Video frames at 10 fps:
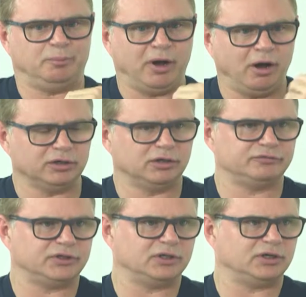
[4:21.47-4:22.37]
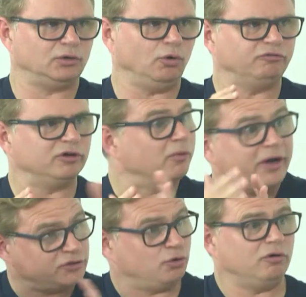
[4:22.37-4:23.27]
A partner of a law firm
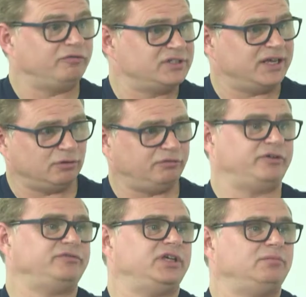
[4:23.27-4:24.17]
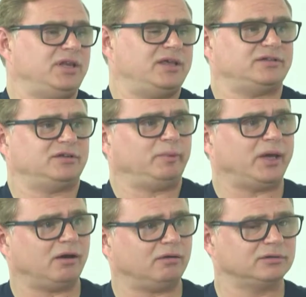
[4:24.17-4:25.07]
might talk for 10 or 15 minutes
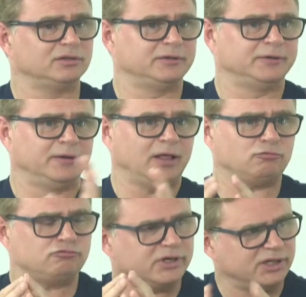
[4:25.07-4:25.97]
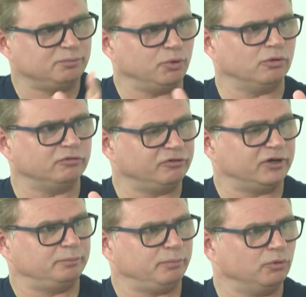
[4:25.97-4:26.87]
about a really important
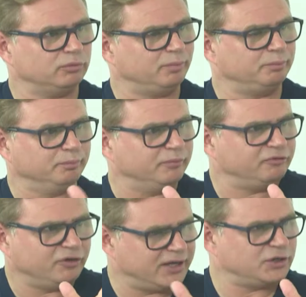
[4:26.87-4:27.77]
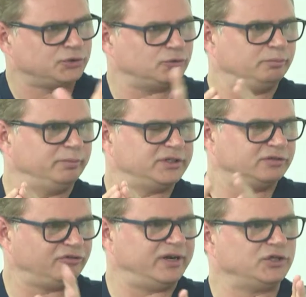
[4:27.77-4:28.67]
financial
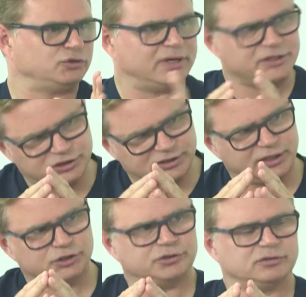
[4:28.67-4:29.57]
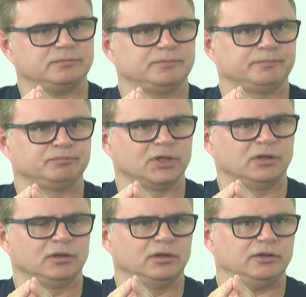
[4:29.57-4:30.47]
piece of financial legislation
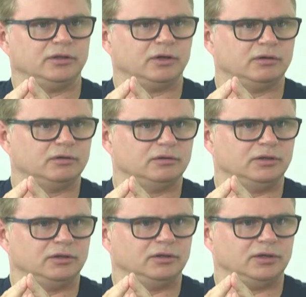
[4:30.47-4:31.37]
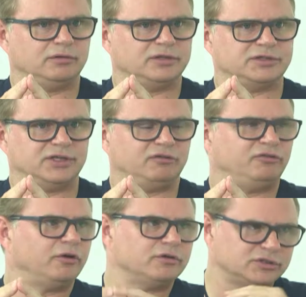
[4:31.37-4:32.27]
that, you know, the
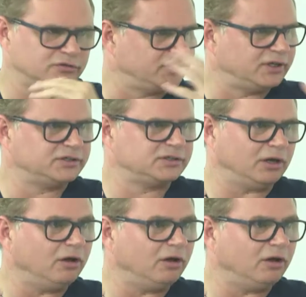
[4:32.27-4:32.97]
CFOs of his